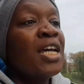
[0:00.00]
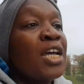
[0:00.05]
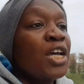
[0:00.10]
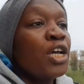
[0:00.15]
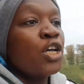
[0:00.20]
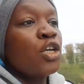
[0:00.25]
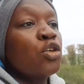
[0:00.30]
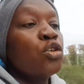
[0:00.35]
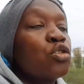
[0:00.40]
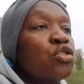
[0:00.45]

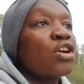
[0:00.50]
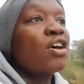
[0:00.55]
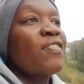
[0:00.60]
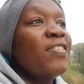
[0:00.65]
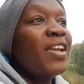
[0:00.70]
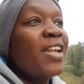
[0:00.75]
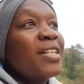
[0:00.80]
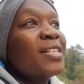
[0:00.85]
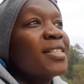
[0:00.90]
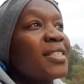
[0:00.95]
you travel.
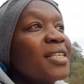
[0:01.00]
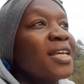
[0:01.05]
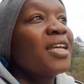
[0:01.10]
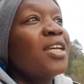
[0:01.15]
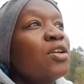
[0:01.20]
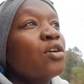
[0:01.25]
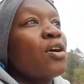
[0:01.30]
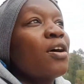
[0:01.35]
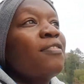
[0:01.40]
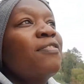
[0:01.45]
Let's say you
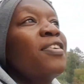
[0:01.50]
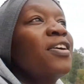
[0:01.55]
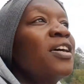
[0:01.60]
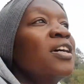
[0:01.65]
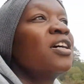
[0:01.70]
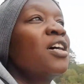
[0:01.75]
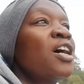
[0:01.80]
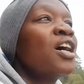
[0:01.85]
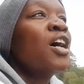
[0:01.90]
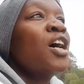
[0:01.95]
have
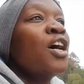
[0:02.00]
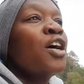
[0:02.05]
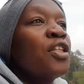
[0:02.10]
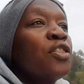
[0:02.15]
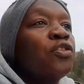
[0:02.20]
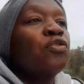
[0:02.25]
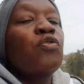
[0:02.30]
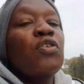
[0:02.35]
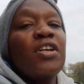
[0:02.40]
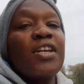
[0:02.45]

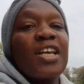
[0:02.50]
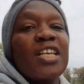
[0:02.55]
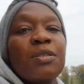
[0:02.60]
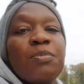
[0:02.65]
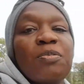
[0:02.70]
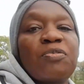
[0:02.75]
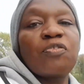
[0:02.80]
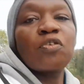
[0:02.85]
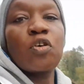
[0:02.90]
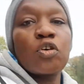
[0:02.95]
3 days
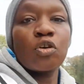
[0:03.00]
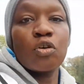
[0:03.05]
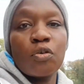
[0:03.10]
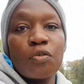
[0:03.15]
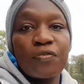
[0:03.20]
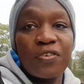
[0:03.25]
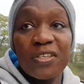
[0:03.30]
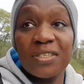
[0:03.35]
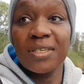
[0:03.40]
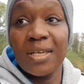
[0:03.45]
before your
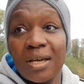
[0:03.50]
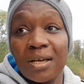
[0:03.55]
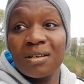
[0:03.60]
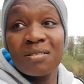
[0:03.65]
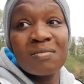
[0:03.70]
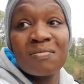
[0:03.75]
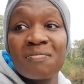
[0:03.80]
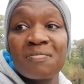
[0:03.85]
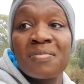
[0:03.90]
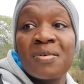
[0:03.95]
visa
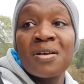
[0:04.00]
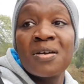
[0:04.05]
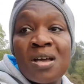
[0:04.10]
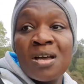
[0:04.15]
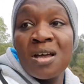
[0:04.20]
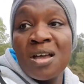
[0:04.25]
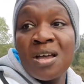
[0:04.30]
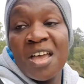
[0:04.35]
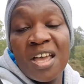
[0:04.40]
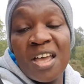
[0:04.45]

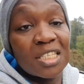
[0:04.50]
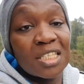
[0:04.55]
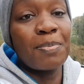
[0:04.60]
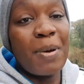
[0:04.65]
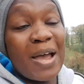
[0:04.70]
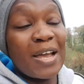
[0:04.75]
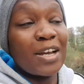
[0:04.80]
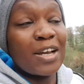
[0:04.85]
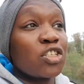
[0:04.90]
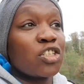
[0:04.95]

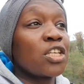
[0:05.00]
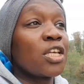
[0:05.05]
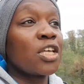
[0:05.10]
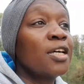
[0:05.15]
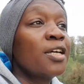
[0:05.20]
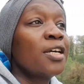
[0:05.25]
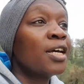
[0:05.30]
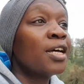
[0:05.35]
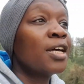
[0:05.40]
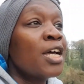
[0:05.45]
expires.
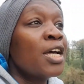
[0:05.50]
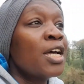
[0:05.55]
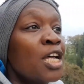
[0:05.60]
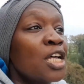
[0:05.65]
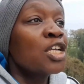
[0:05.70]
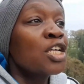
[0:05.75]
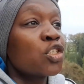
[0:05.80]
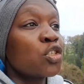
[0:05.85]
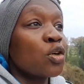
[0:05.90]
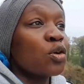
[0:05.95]

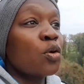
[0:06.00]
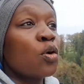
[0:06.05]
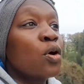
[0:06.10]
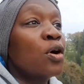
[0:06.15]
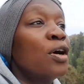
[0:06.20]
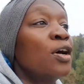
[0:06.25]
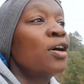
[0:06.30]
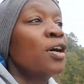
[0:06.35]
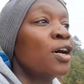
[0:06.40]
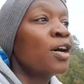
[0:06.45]
So
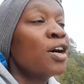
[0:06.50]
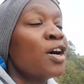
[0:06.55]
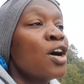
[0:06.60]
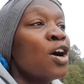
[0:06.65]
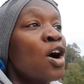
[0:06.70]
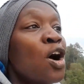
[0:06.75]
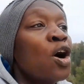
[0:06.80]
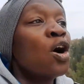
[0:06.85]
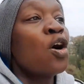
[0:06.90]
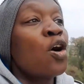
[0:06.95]

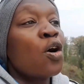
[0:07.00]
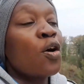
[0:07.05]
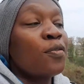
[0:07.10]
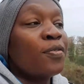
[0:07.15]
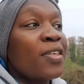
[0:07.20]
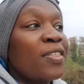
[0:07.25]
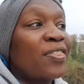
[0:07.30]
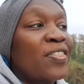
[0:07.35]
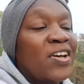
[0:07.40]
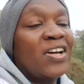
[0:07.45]
on the
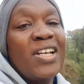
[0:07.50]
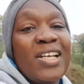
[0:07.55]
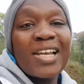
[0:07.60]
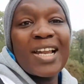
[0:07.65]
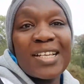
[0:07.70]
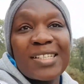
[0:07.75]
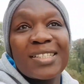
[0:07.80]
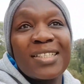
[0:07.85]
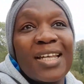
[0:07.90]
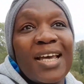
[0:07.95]
third last
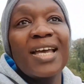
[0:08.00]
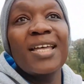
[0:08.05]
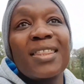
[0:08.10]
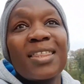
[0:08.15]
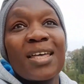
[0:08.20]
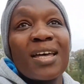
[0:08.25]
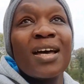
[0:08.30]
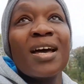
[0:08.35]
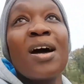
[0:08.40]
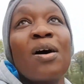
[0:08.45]
day,
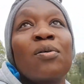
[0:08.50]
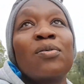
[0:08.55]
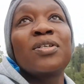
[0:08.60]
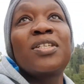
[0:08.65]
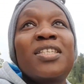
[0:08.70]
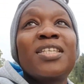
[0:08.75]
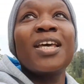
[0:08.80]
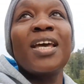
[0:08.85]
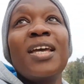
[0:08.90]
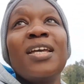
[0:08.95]
I would
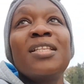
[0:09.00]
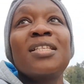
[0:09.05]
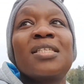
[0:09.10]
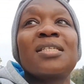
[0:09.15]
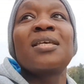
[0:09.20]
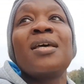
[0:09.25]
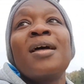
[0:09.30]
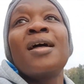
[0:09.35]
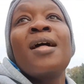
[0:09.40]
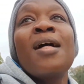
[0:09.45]
say it's
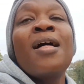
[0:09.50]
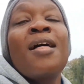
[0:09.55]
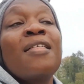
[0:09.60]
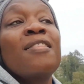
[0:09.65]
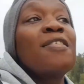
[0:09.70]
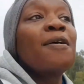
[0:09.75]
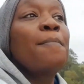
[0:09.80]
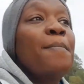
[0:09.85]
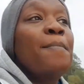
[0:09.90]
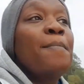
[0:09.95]
the
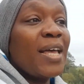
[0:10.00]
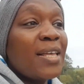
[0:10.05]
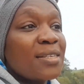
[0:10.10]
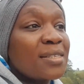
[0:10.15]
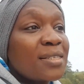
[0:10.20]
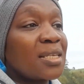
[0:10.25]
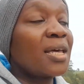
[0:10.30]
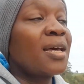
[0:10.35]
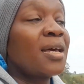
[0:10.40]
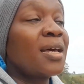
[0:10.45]
best
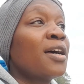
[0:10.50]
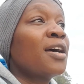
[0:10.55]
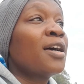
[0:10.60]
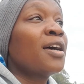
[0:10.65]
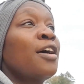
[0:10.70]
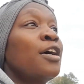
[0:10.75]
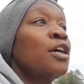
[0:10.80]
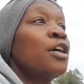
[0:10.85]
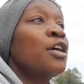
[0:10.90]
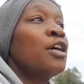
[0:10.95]

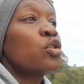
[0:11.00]
to